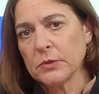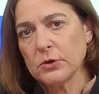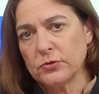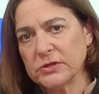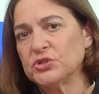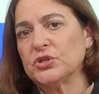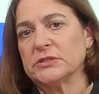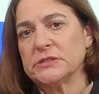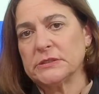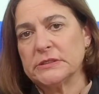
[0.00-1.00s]

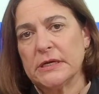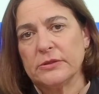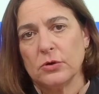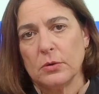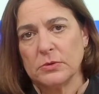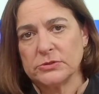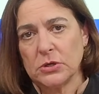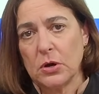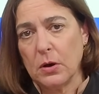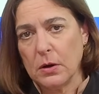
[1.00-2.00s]
Christians, and today they're almost
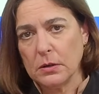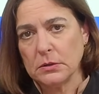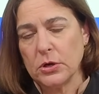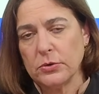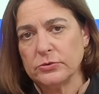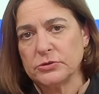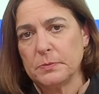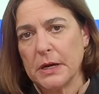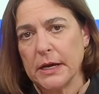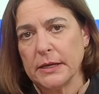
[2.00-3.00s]
all owned
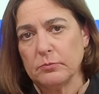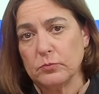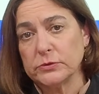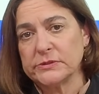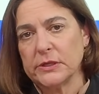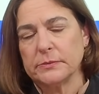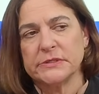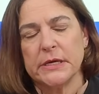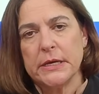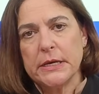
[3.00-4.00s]
by
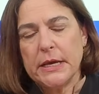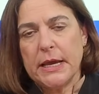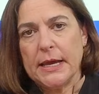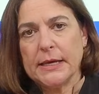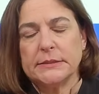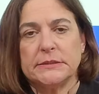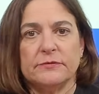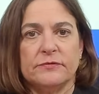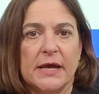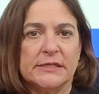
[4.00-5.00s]
Muslims. And the
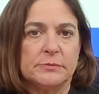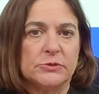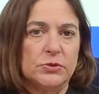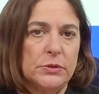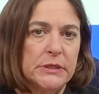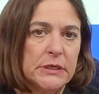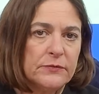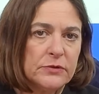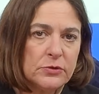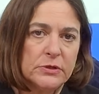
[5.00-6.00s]
vast majority
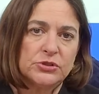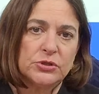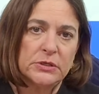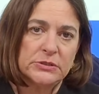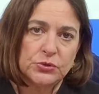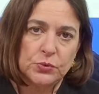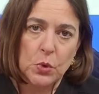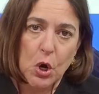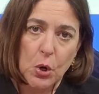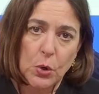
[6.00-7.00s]
of the Christians who
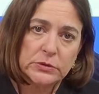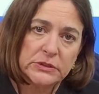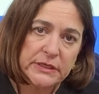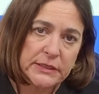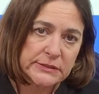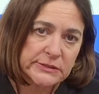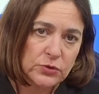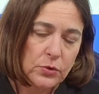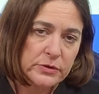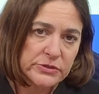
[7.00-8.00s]
owned these
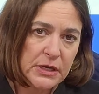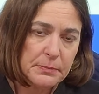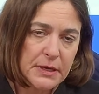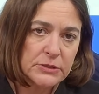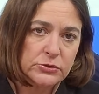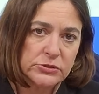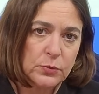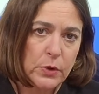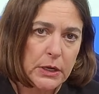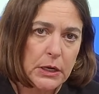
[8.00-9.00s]
stores on Manger
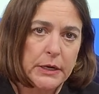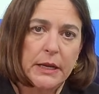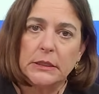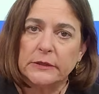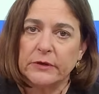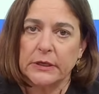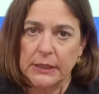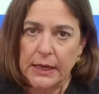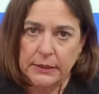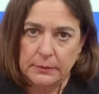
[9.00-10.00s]
Square are now living in
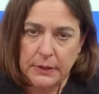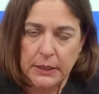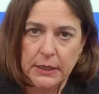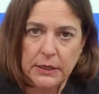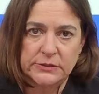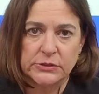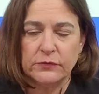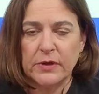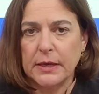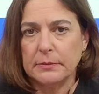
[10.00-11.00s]
Latin America. So you've
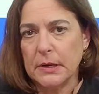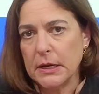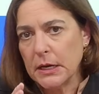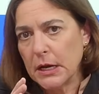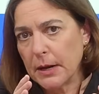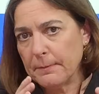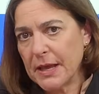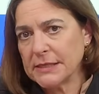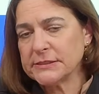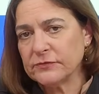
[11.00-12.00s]
had a
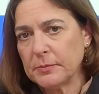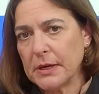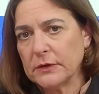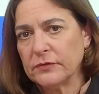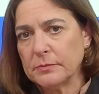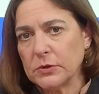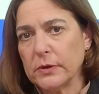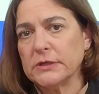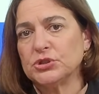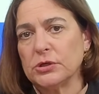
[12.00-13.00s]
massive amount of
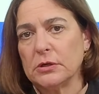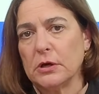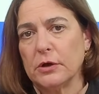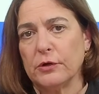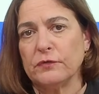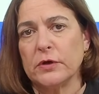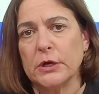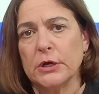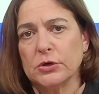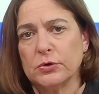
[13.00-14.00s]
immigration of
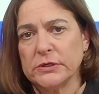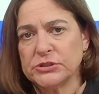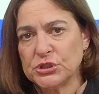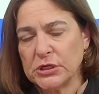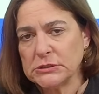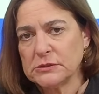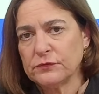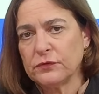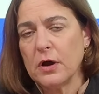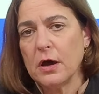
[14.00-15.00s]
Christians
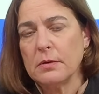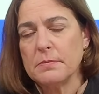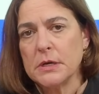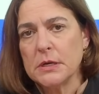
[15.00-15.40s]
from